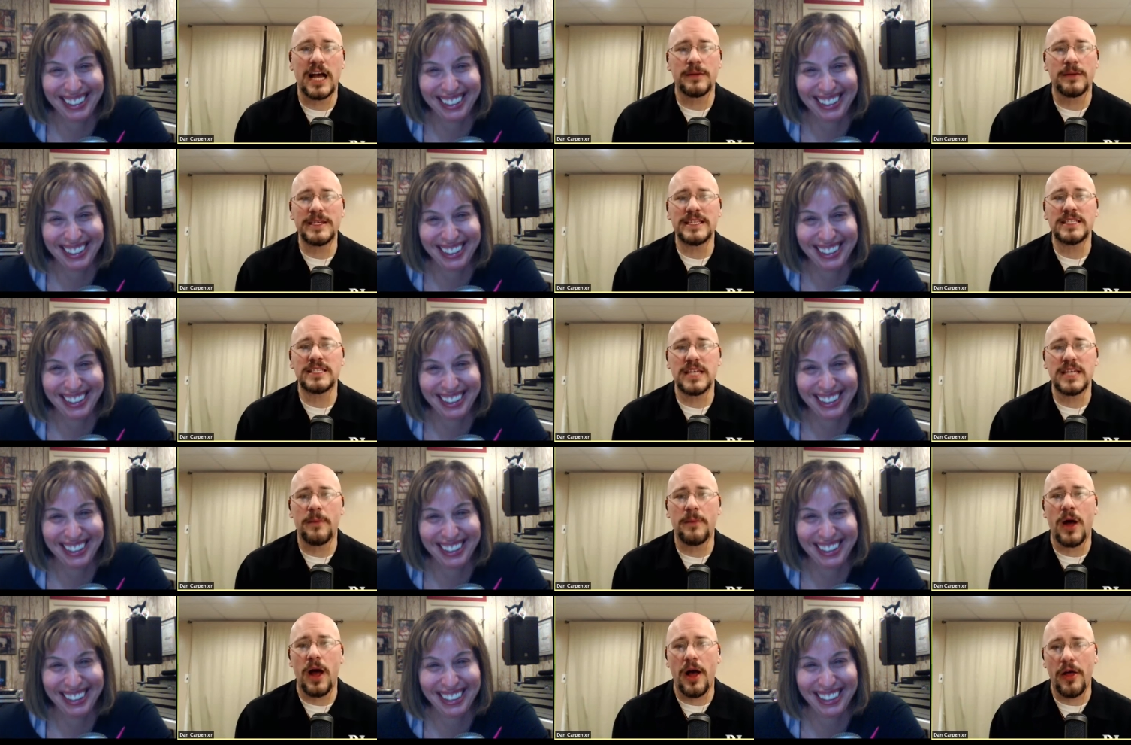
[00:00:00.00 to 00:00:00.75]
Speaker 1: going to be
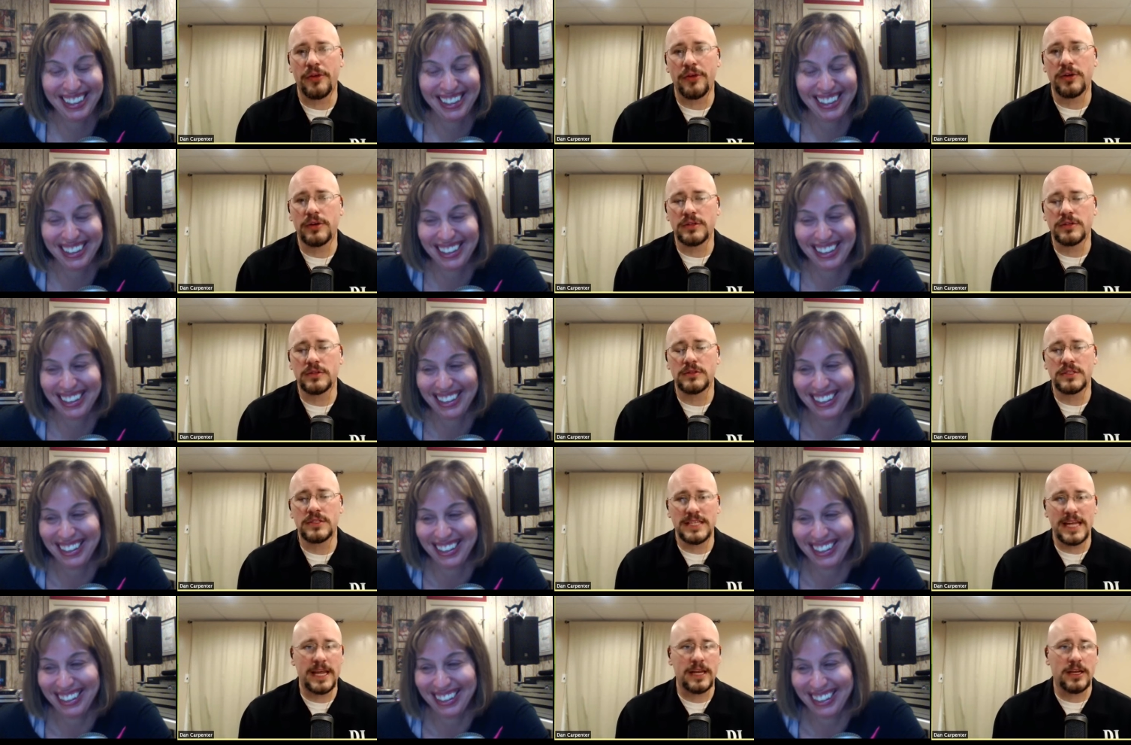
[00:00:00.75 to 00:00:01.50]
some other
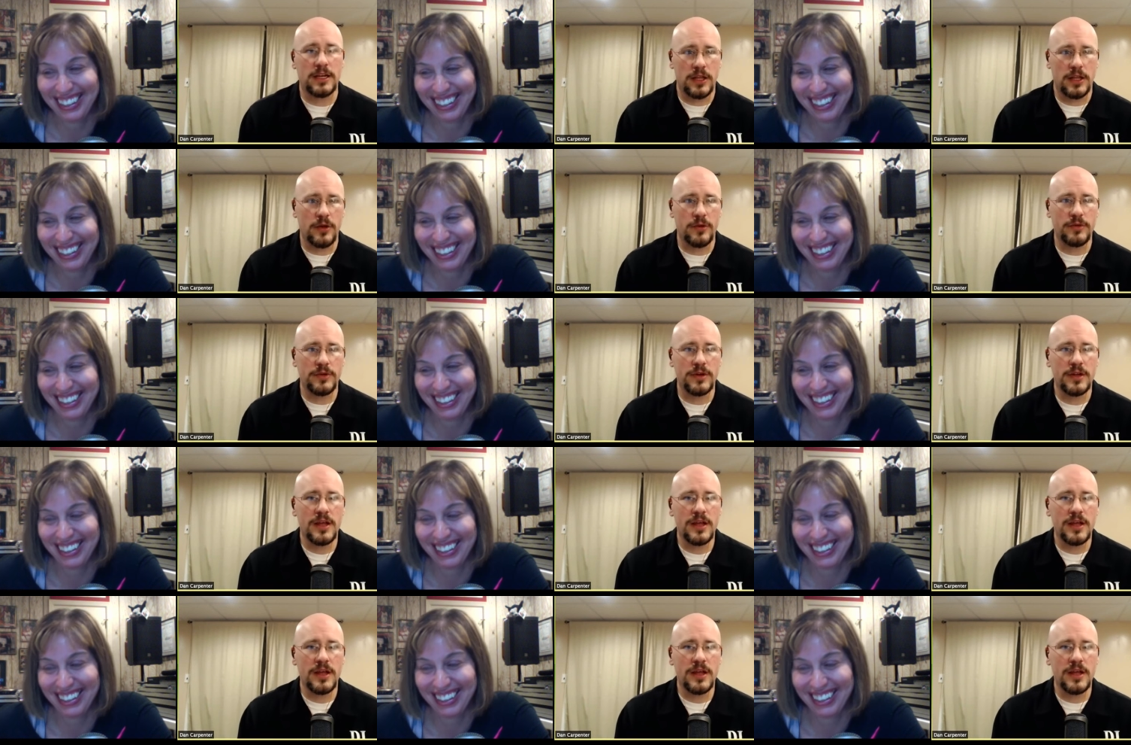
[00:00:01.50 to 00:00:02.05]
standalone.